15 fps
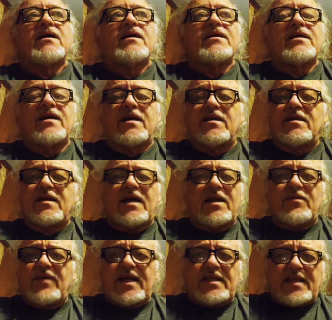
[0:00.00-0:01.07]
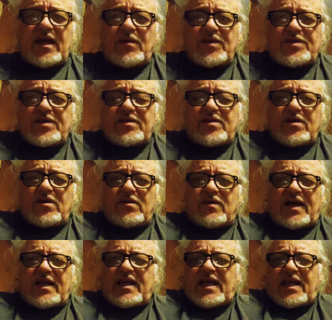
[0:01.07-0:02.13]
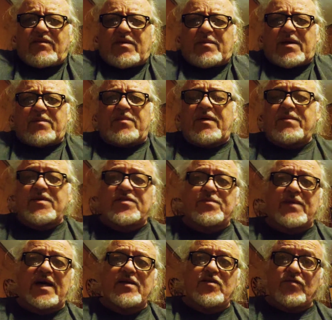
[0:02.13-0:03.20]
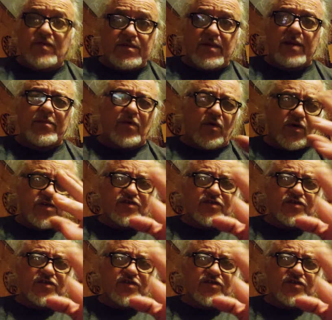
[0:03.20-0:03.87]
yeah, you gotta write down what you do. I can't remember. Maybe it's mine. You remember all